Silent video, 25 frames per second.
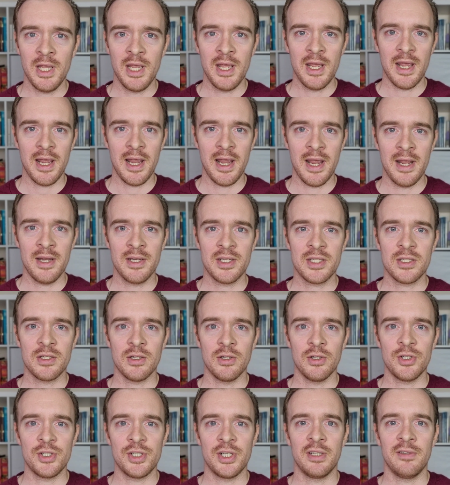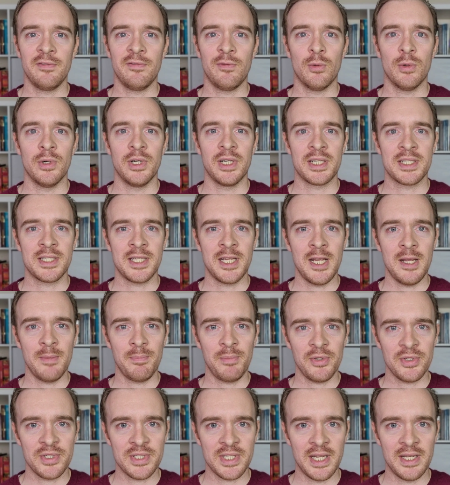and searching for
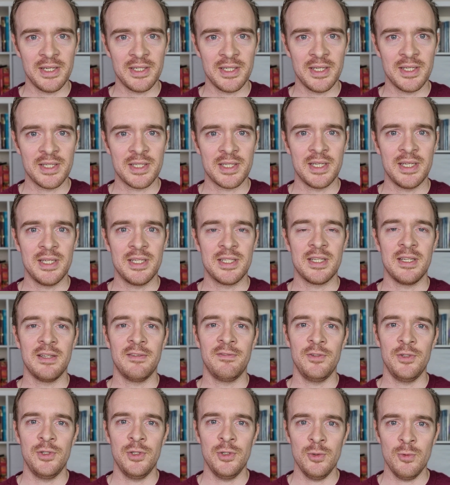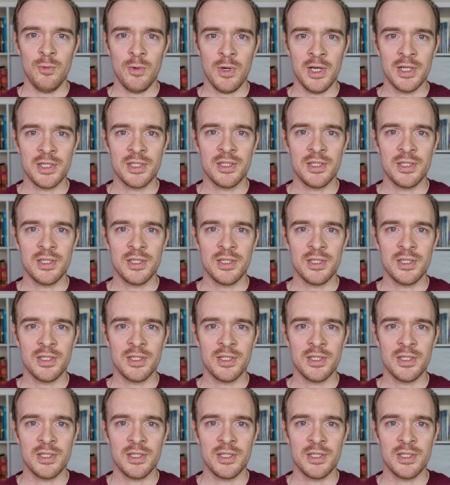example sentences if you want